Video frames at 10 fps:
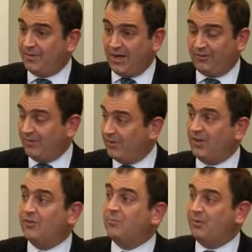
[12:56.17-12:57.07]
Title VII
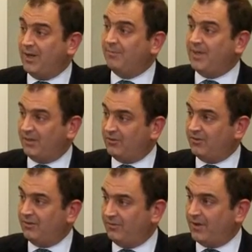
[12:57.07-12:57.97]
doesn't preempt that
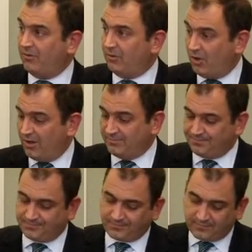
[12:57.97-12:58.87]
existing federal law.
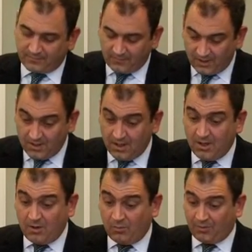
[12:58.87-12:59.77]

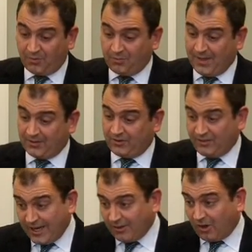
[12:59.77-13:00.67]
With respect to state